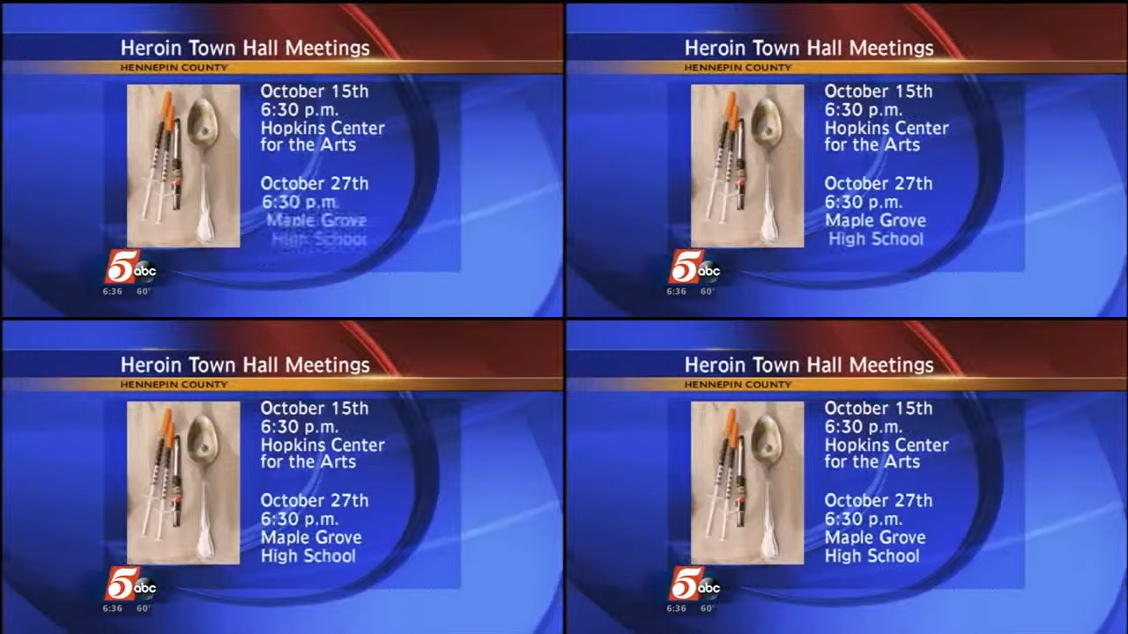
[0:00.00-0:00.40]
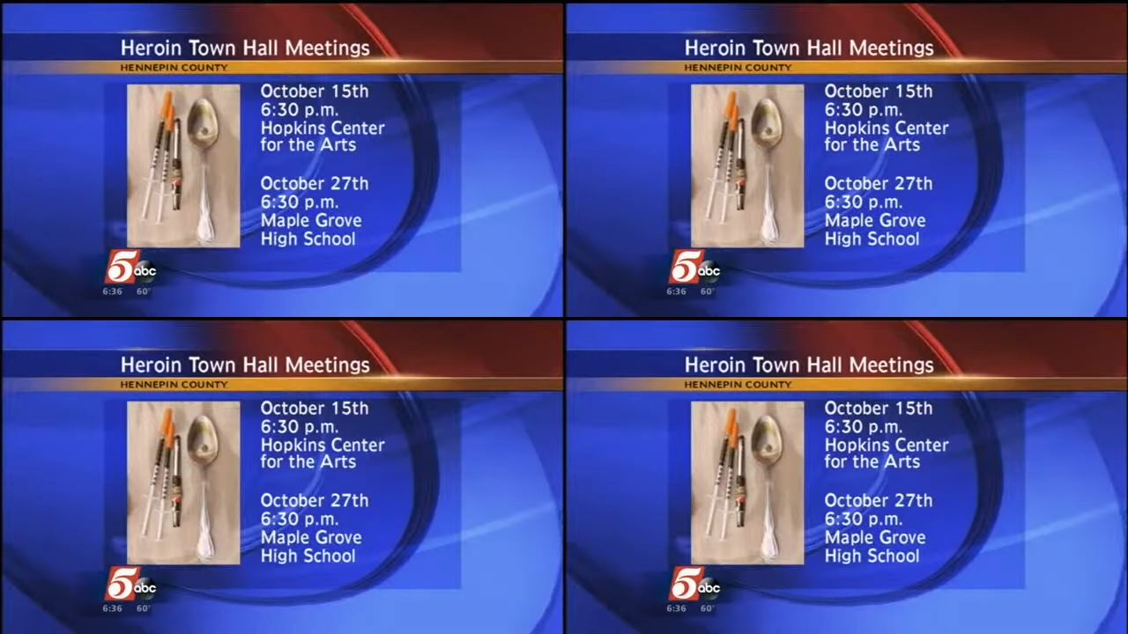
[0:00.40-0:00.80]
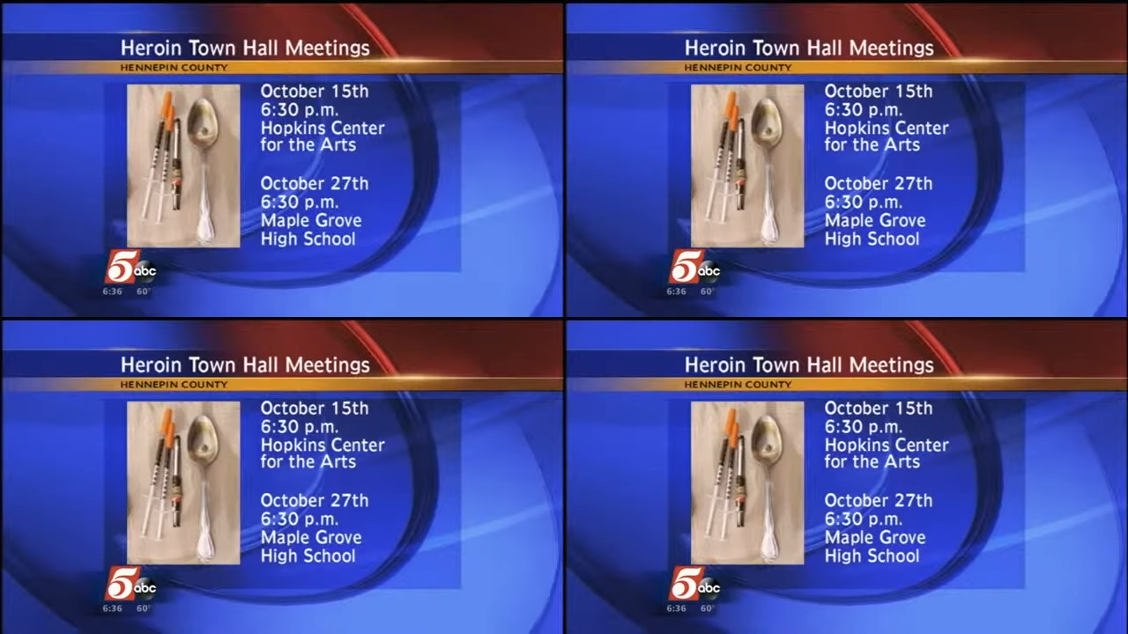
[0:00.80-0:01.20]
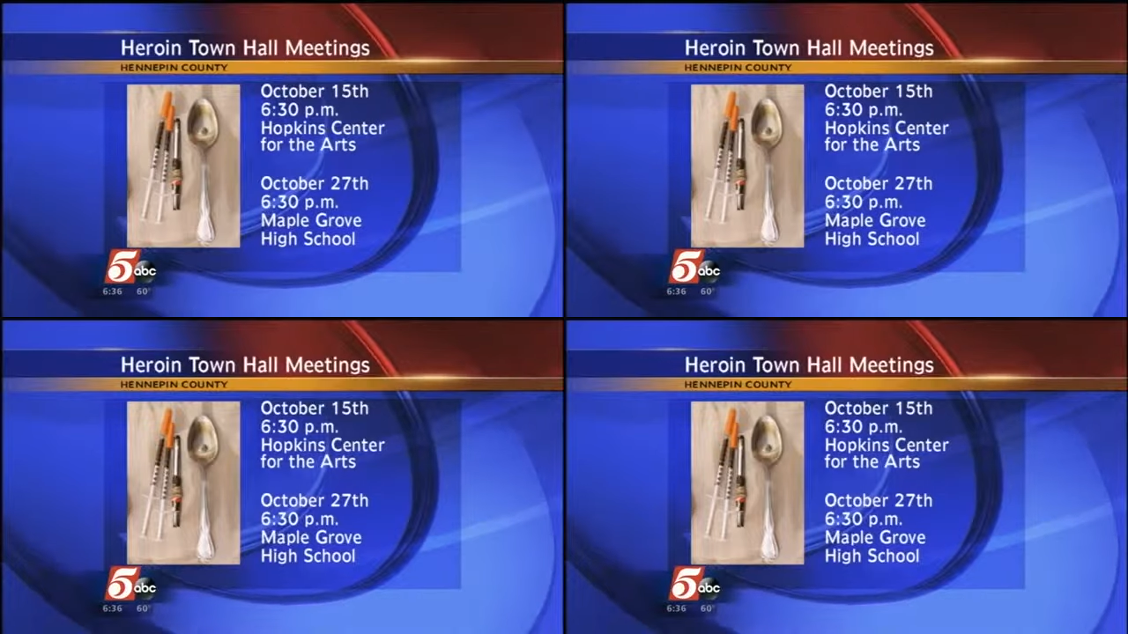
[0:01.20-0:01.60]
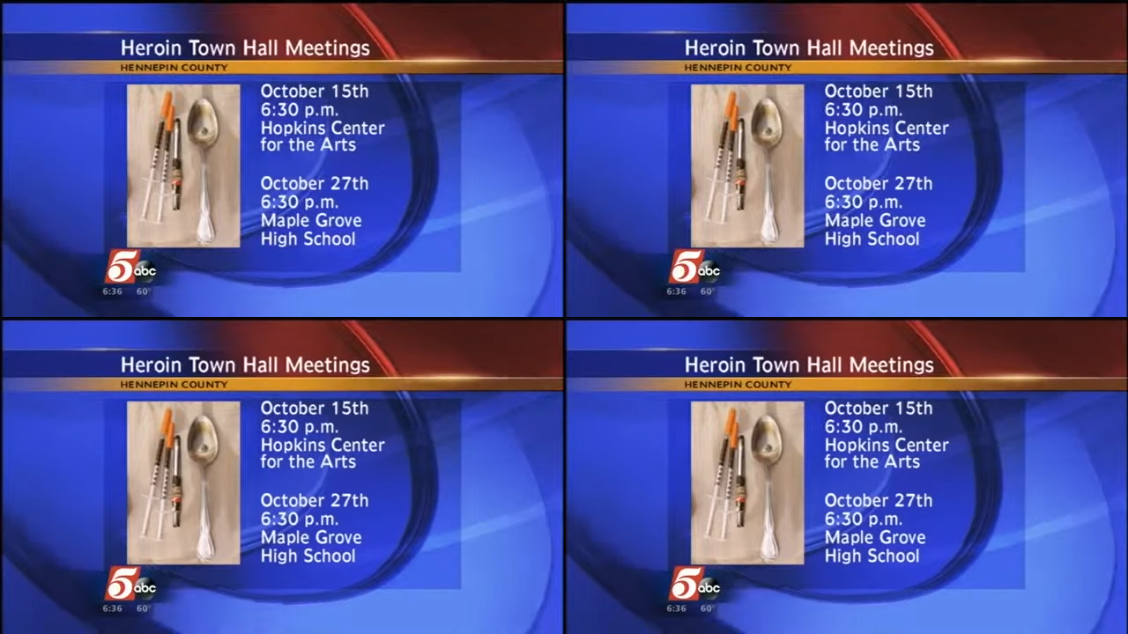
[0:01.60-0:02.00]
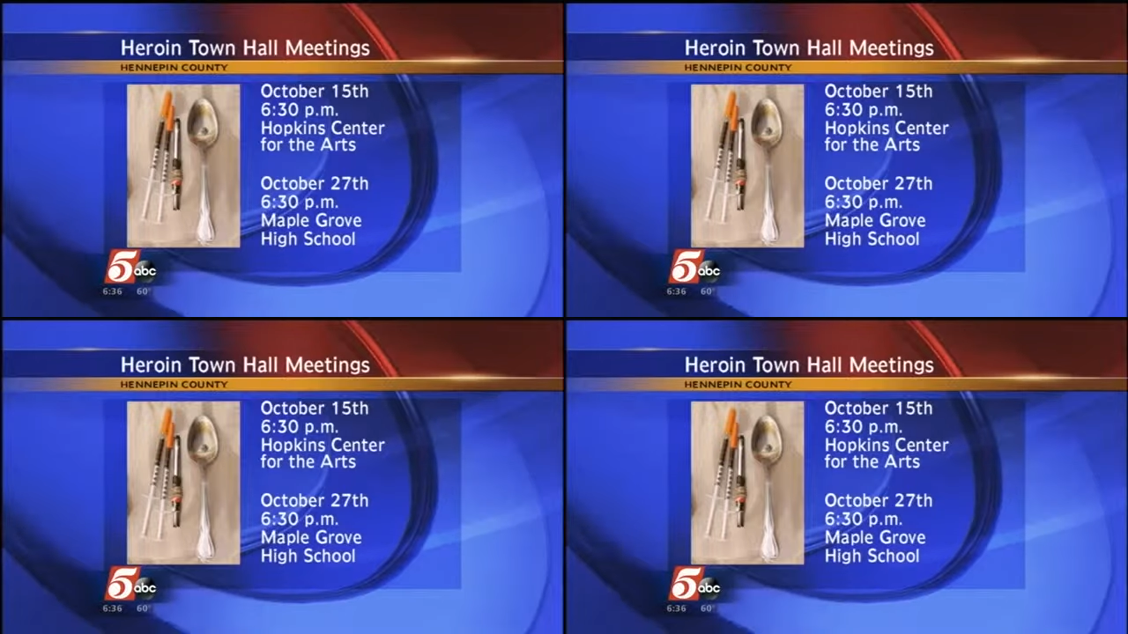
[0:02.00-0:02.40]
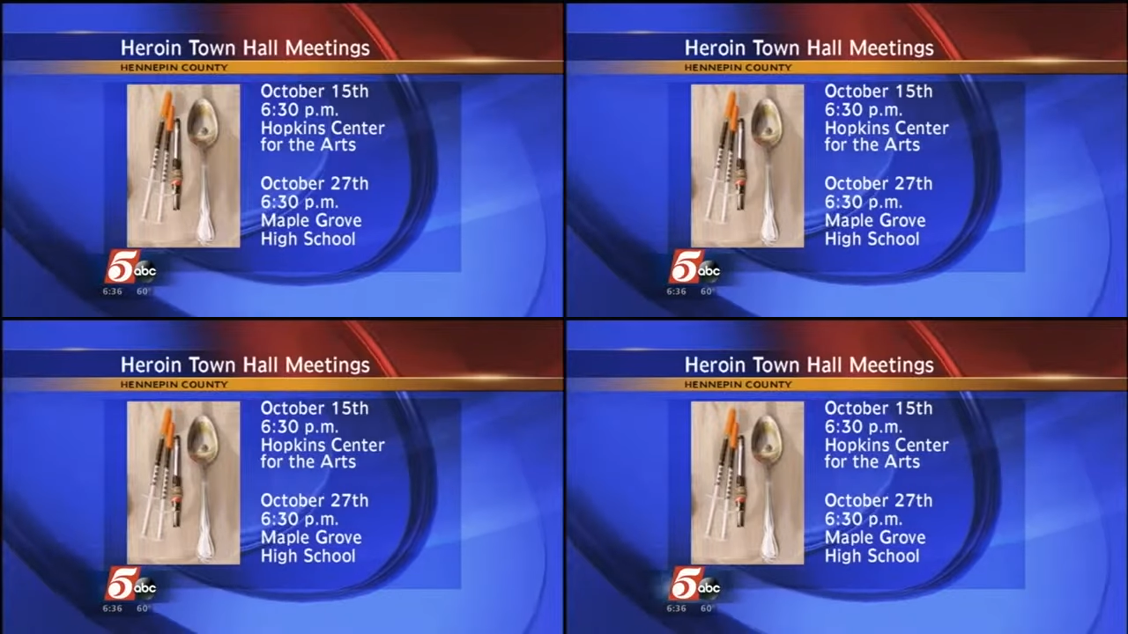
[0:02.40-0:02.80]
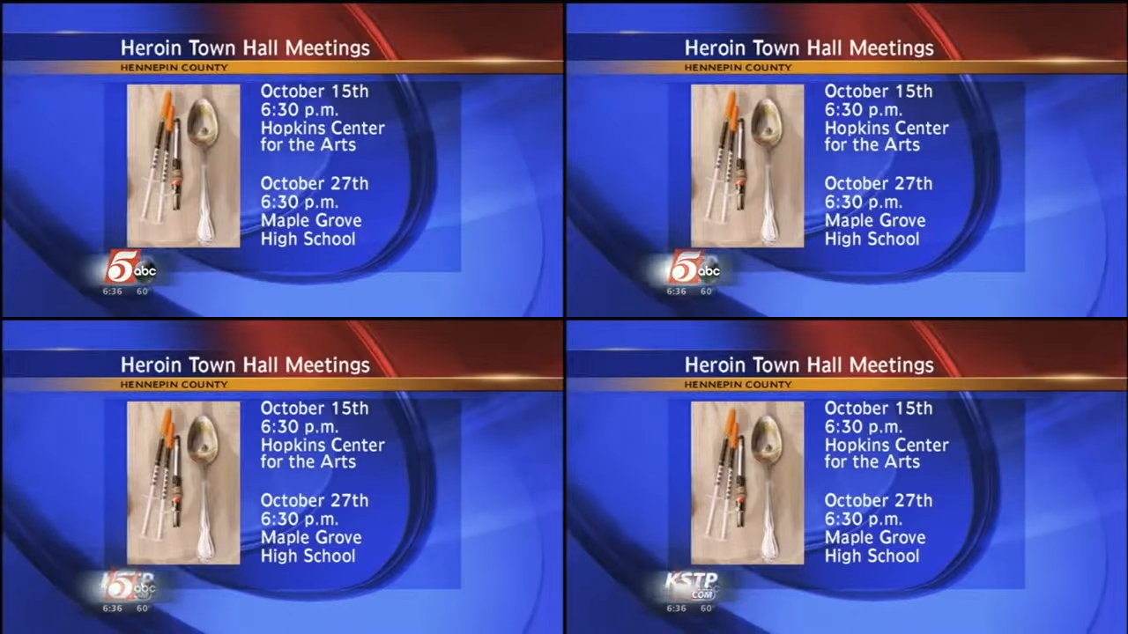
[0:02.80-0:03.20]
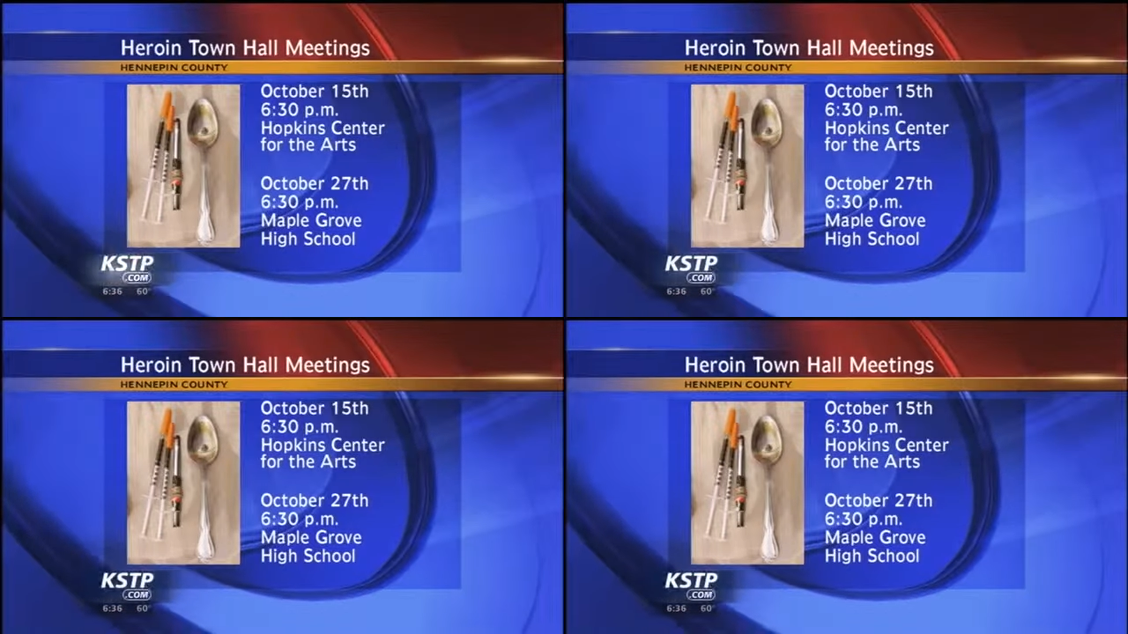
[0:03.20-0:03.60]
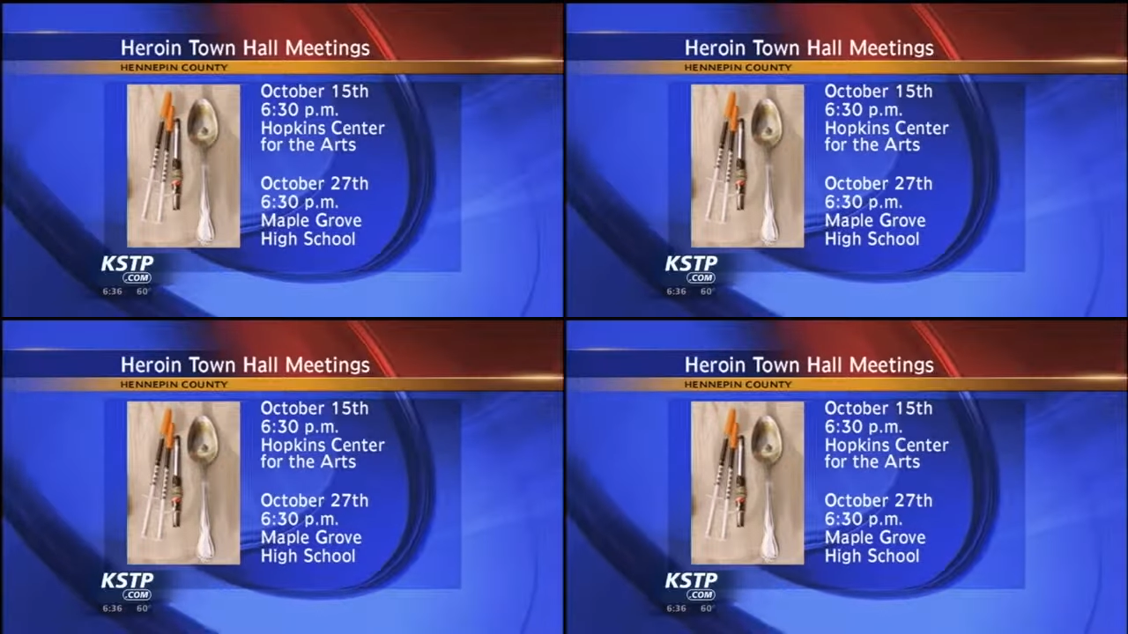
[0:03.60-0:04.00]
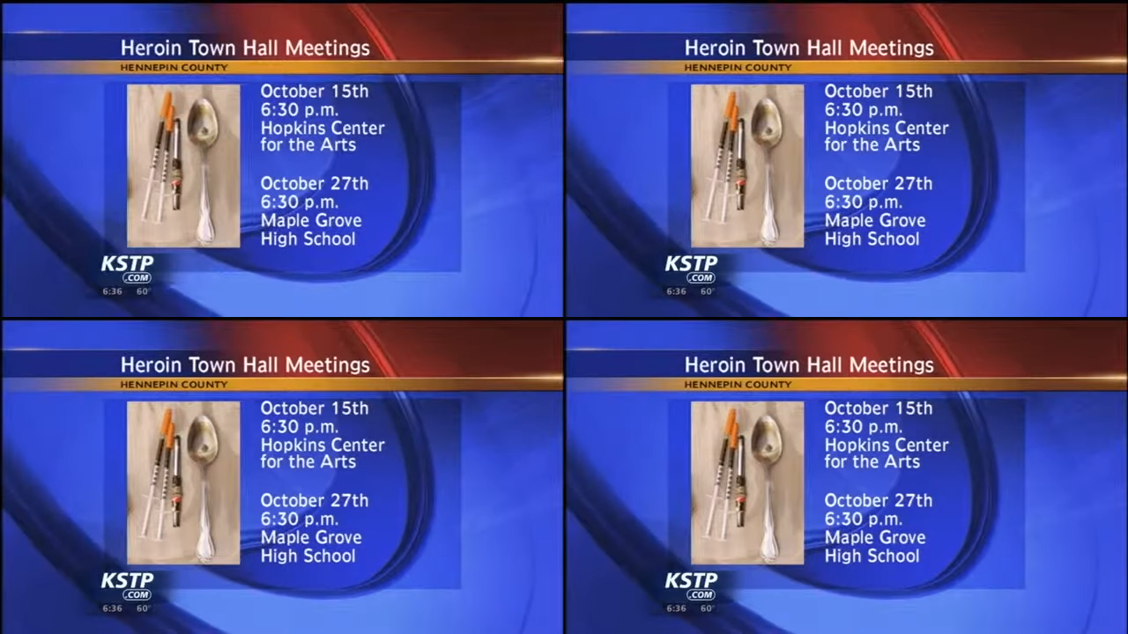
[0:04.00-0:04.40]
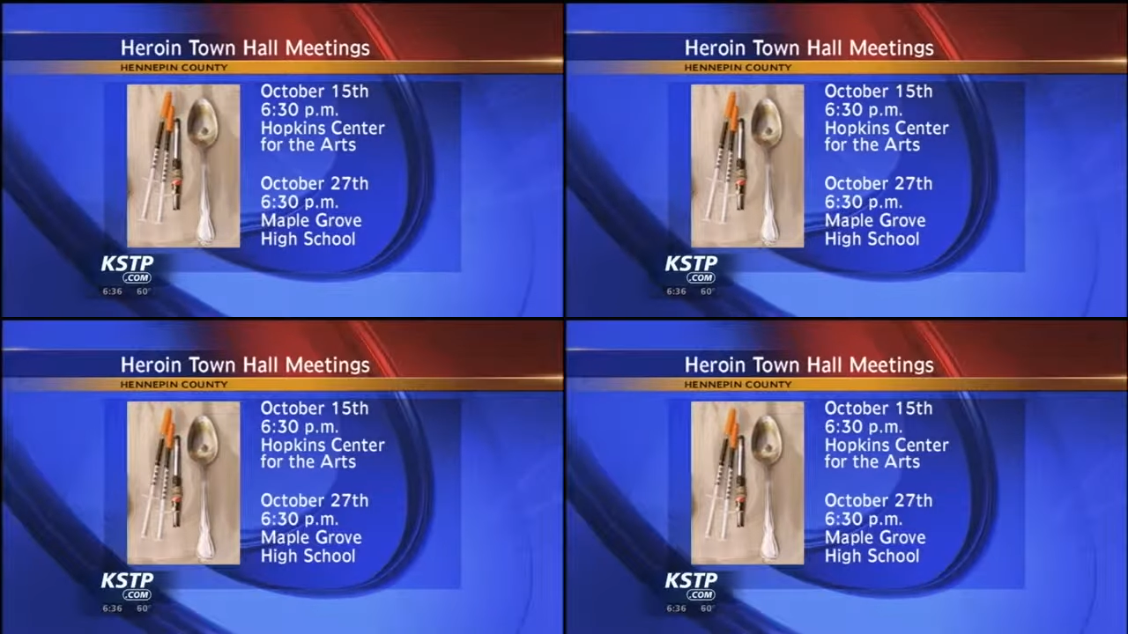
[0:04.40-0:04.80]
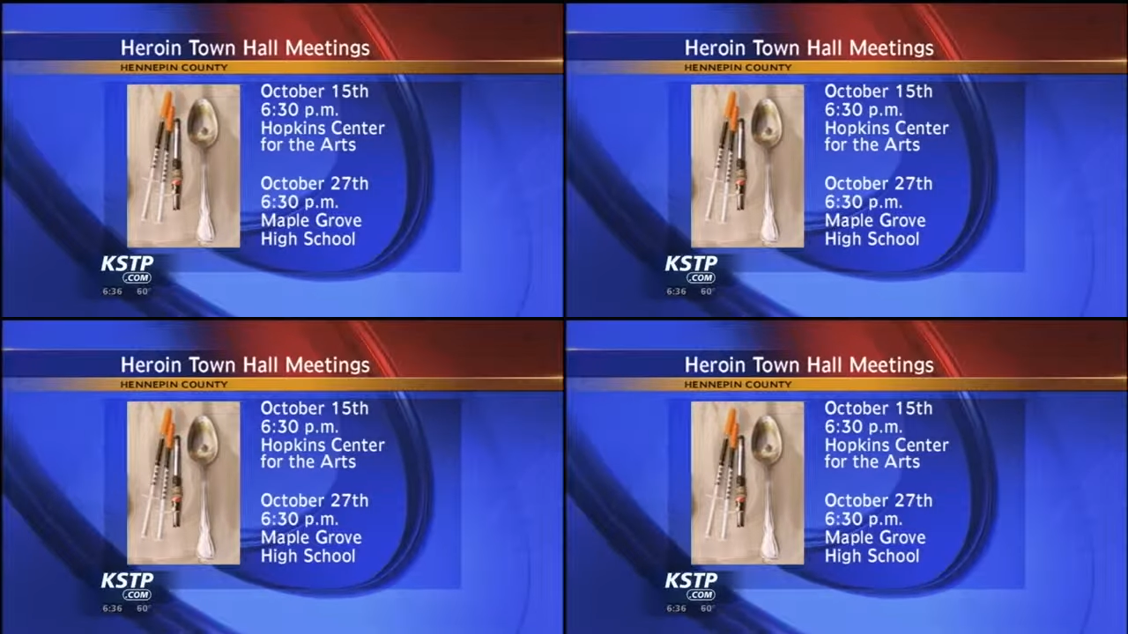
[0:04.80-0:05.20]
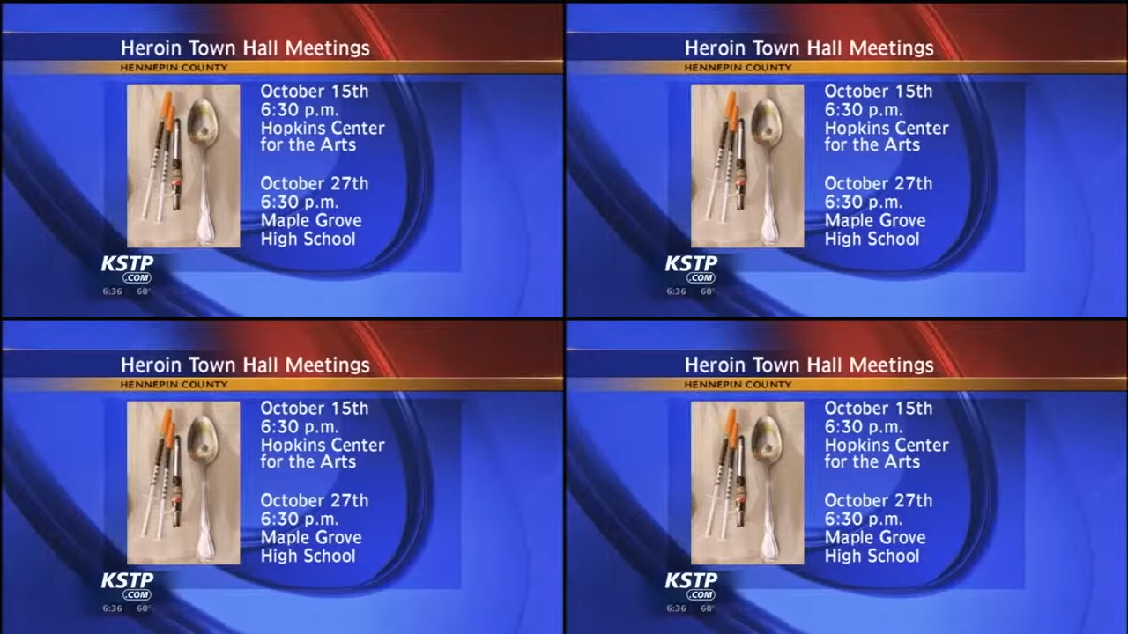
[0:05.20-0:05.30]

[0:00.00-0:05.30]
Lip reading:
(no speaker visible)